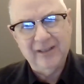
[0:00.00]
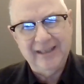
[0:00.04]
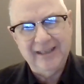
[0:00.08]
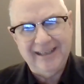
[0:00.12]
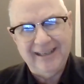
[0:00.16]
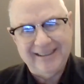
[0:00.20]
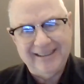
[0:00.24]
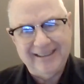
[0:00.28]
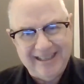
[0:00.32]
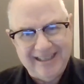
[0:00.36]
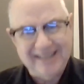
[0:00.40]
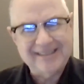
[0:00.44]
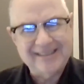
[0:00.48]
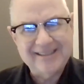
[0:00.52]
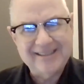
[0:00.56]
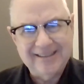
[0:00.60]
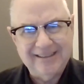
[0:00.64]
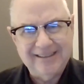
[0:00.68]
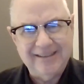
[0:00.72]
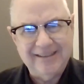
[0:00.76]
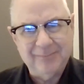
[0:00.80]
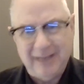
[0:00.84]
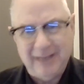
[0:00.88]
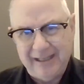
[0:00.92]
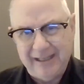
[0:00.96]
At that
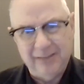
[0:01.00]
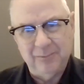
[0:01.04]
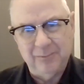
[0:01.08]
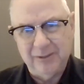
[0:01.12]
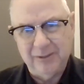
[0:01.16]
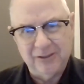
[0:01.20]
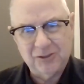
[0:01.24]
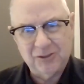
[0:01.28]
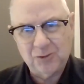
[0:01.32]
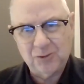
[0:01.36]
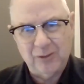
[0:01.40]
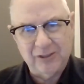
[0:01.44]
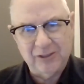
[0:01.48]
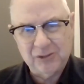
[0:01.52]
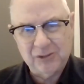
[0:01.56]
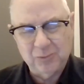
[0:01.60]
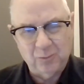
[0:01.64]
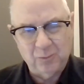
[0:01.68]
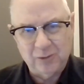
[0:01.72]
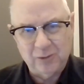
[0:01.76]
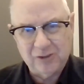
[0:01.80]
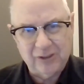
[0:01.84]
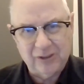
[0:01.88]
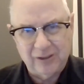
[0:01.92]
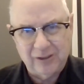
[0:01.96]
time, that administration
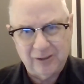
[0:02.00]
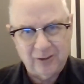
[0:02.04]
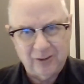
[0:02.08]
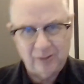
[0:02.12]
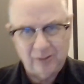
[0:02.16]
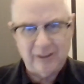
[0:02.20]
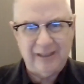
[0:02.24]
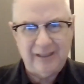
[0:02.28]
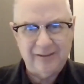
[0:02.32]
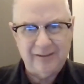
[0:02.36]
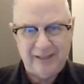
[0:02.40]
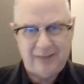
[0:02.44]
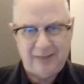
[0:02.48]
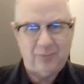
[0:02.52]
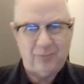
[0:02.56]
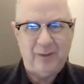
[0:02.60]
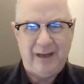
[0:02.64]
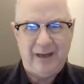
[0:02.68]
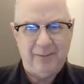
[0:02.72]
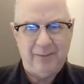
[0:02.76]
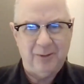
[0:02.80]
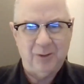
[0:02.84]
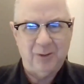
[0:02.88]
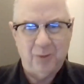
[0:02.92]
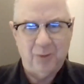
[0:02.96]
wasn't going to go down that
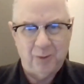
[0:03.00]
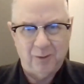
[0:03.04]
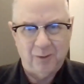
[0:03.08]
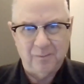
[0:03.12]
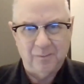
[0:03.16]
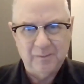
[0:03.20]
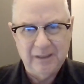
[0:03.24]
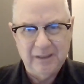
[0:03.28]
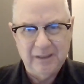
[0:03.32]
rabbit hole.